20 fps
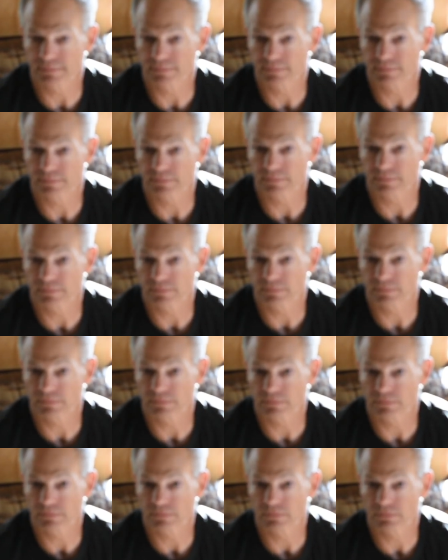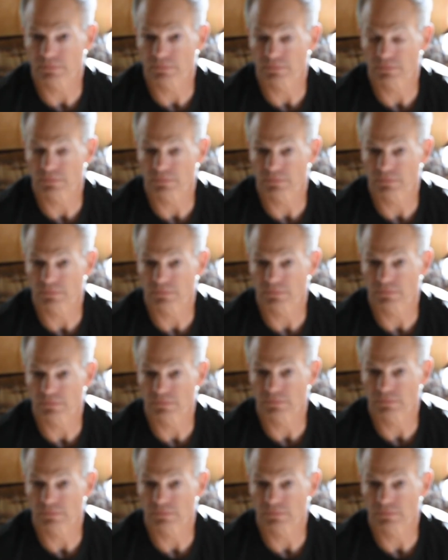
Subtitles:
(silence)